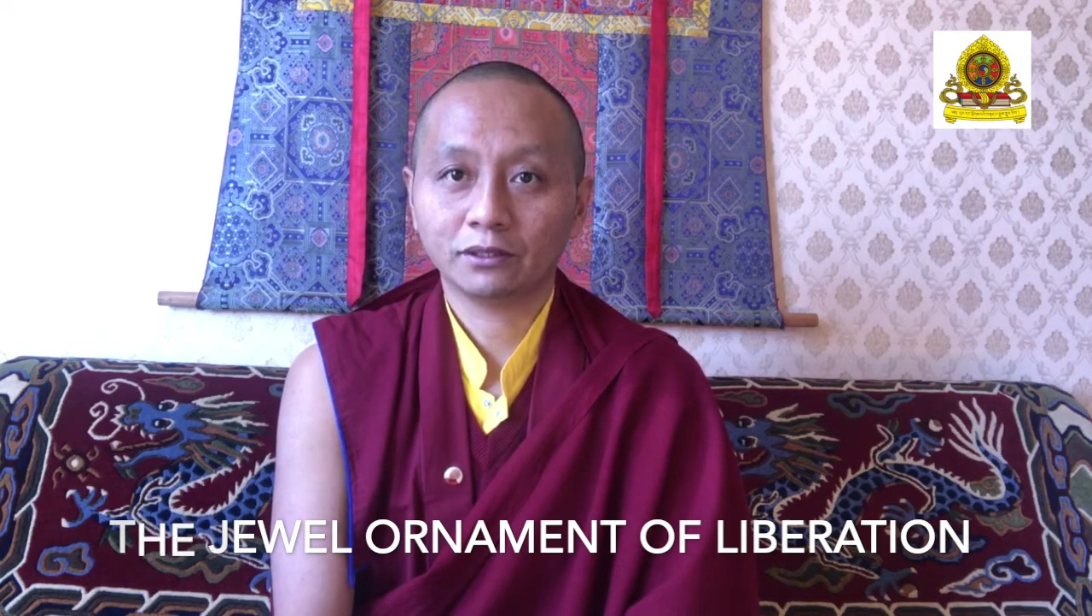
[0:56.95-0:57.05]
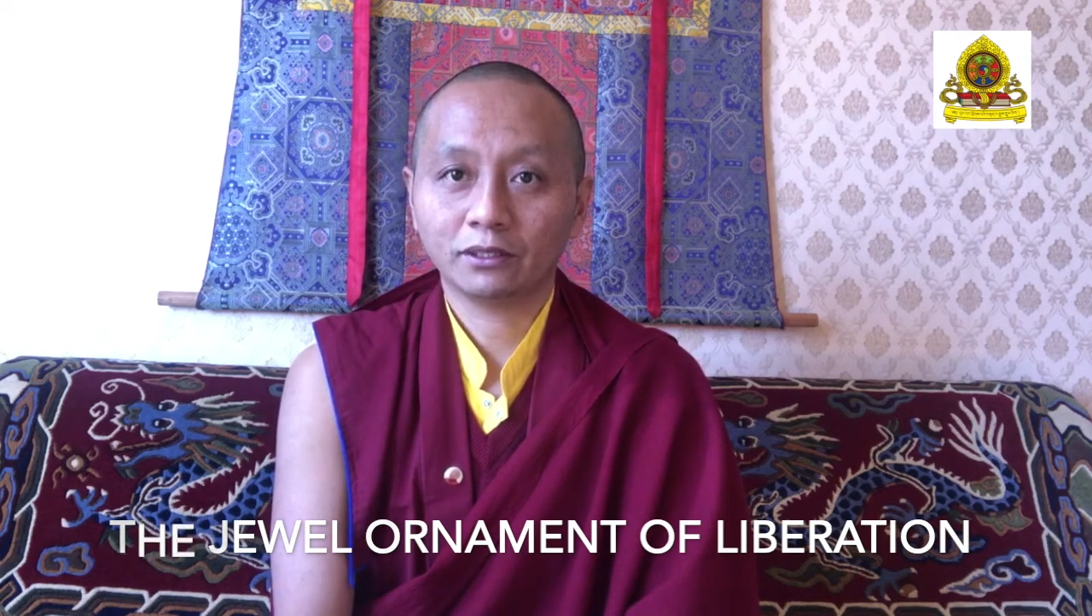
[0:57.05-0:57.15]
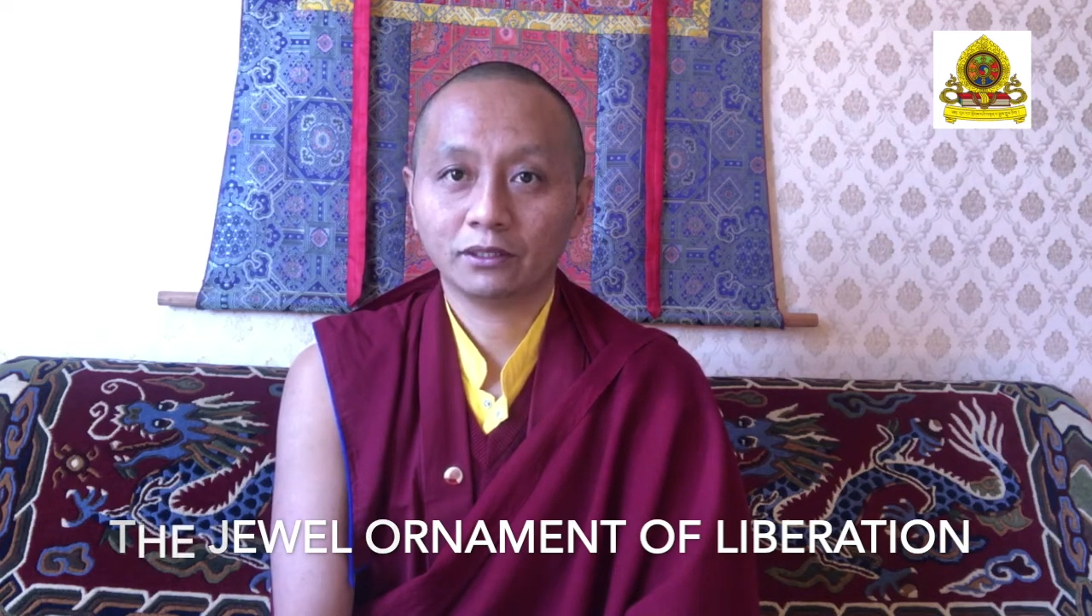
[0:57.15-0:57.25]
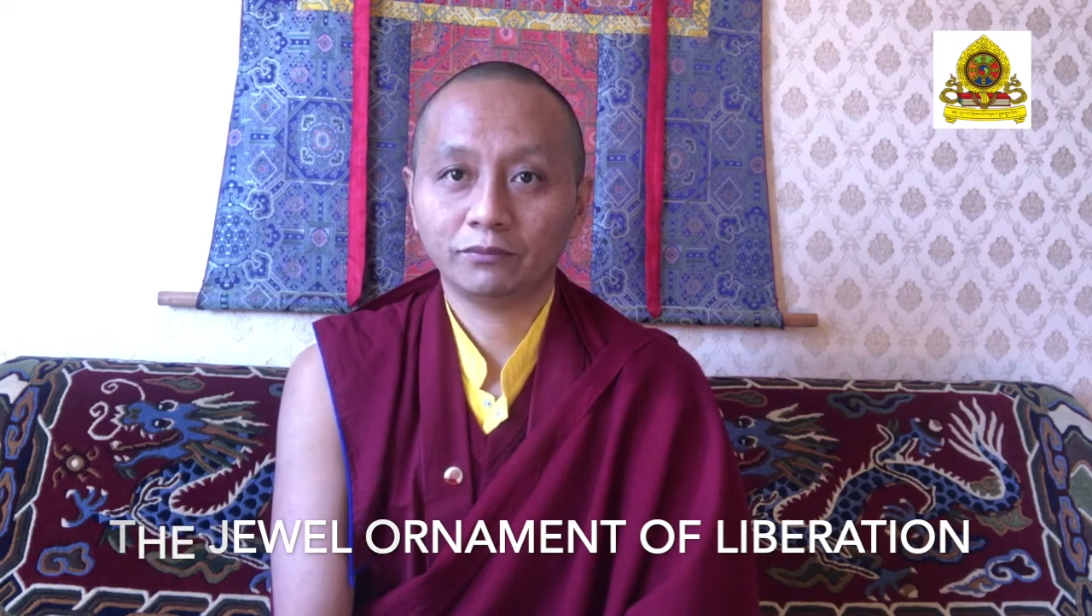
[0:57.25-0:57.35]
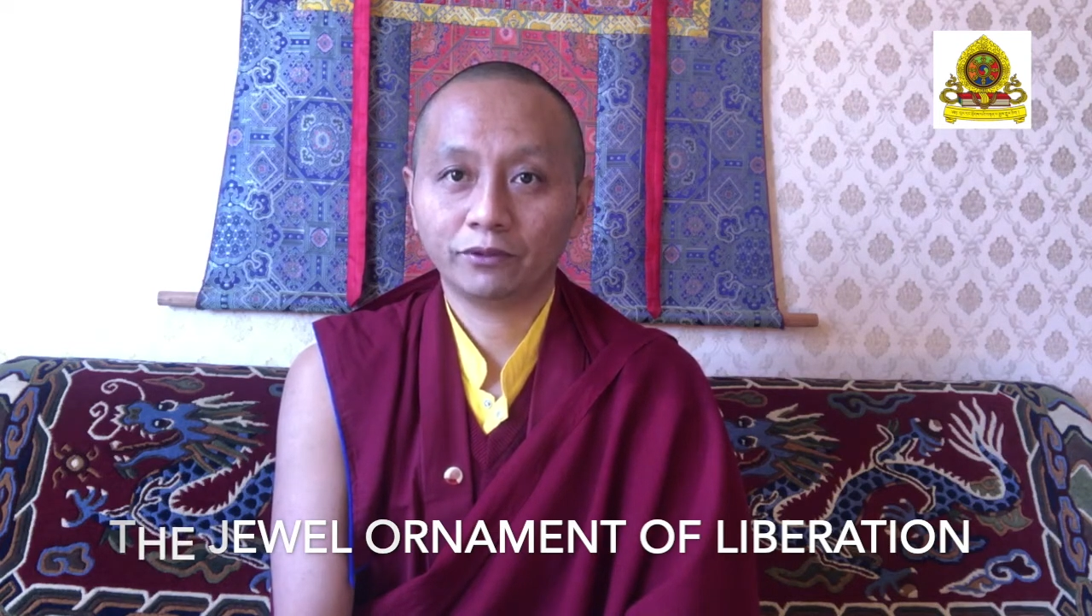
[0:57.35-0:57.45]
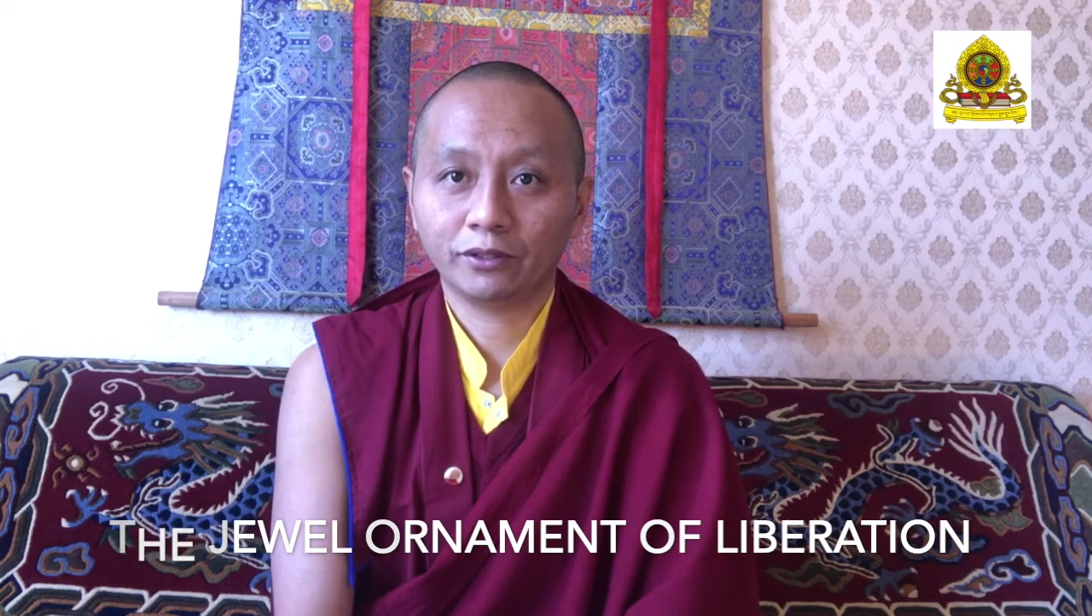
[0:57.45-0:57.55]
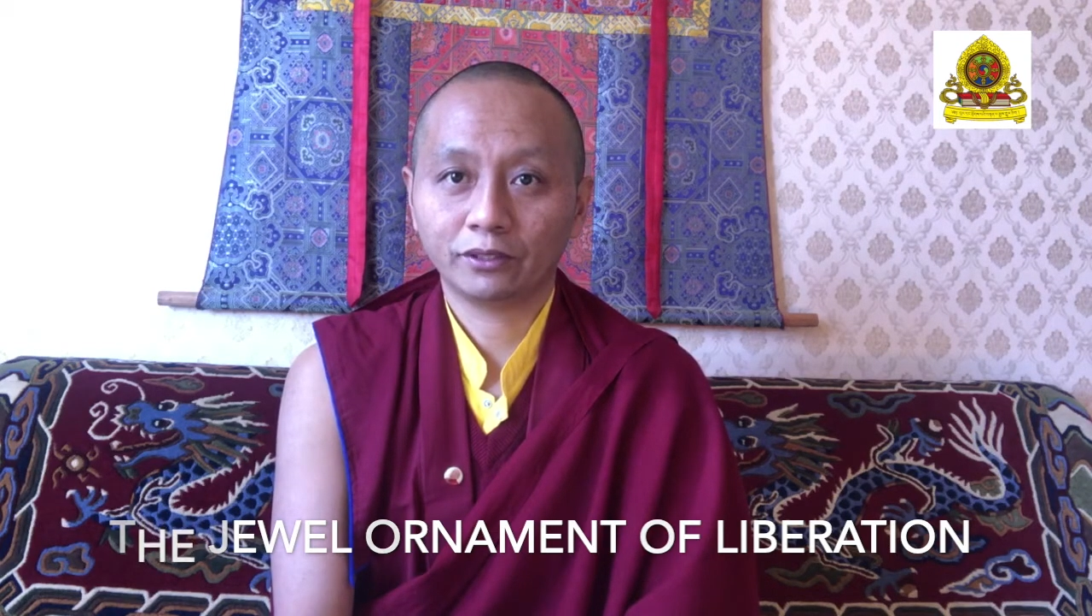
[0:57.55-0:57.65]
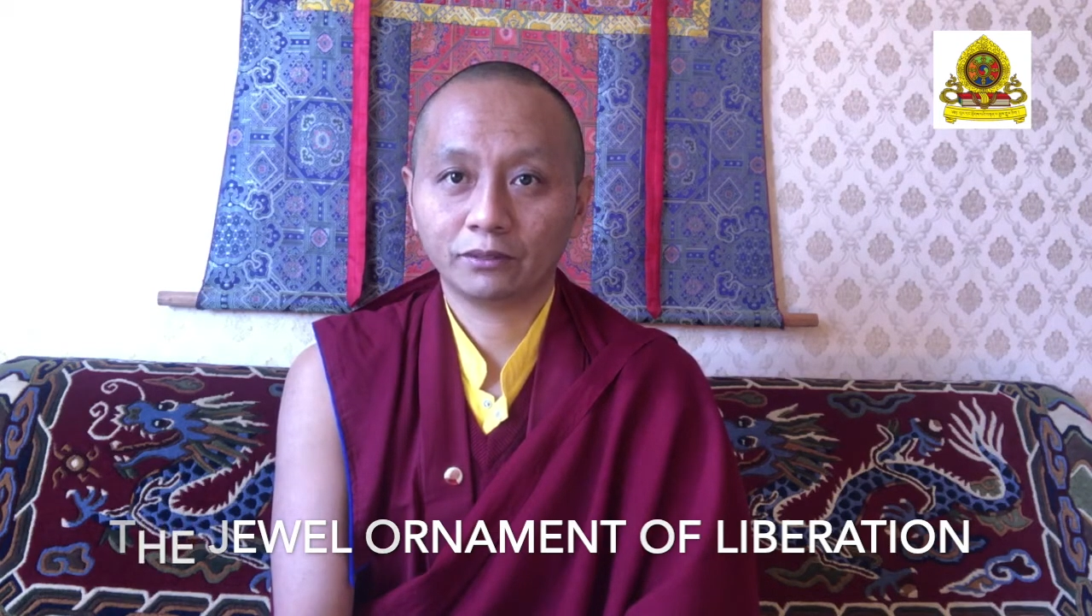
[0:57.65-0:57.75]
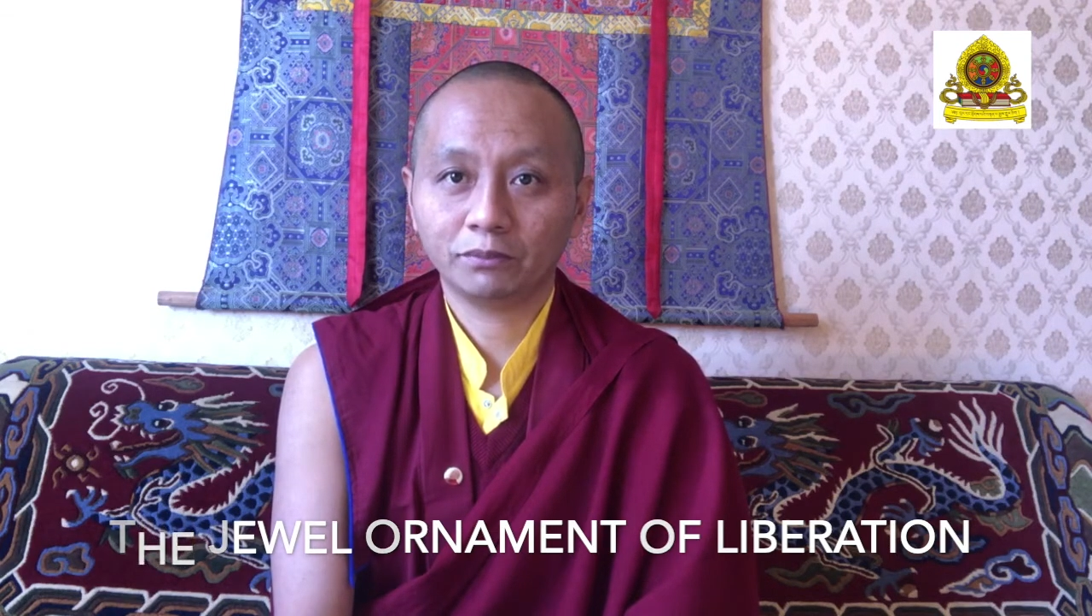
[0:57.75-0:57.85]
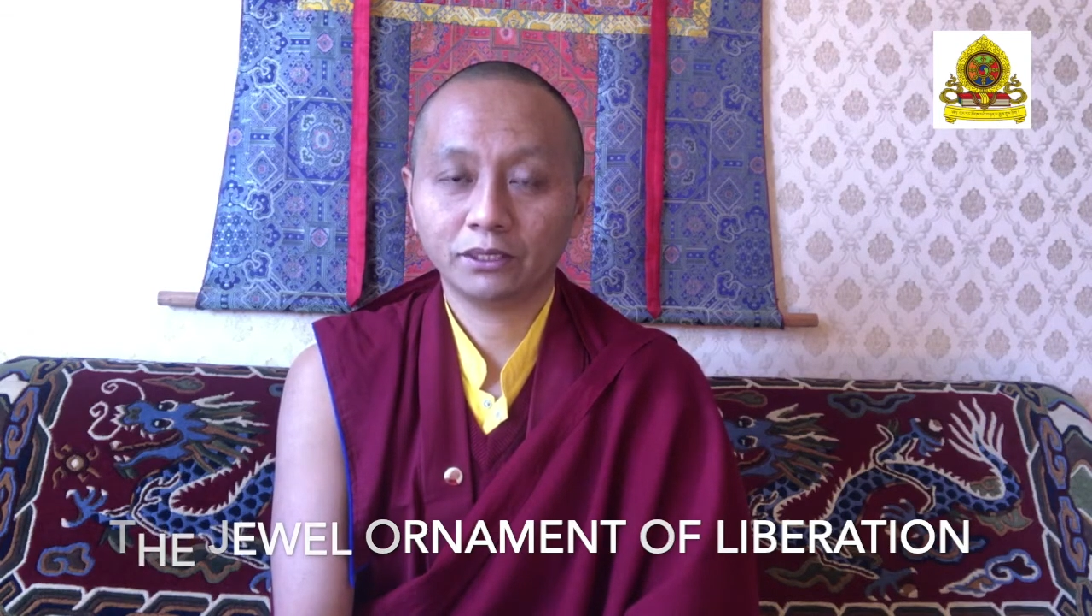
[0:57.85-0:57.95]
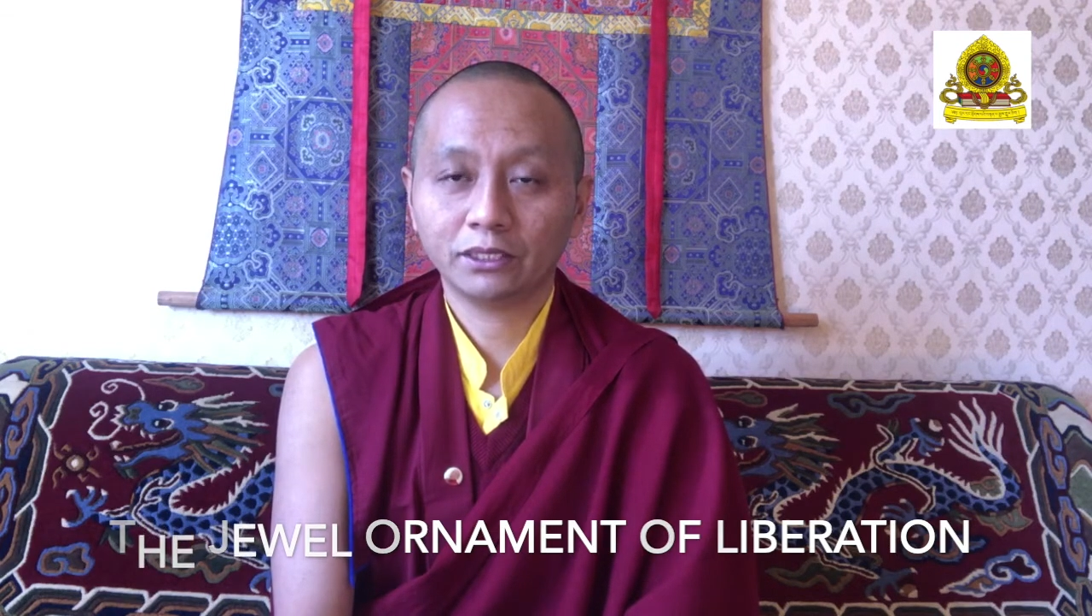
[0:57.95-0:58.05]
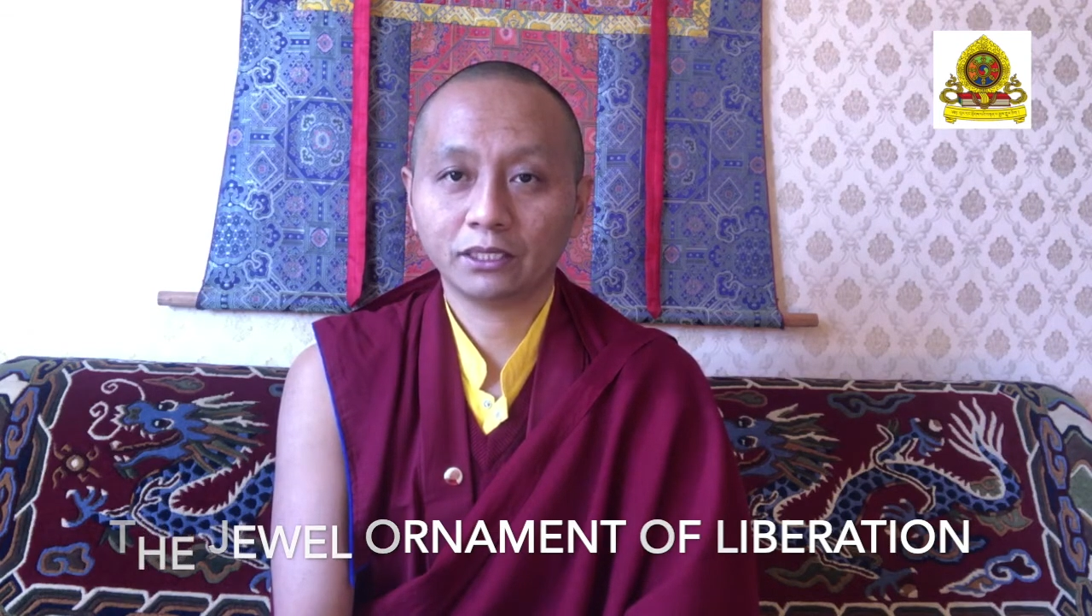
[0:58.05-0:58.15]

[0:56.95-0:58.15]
if you are repeating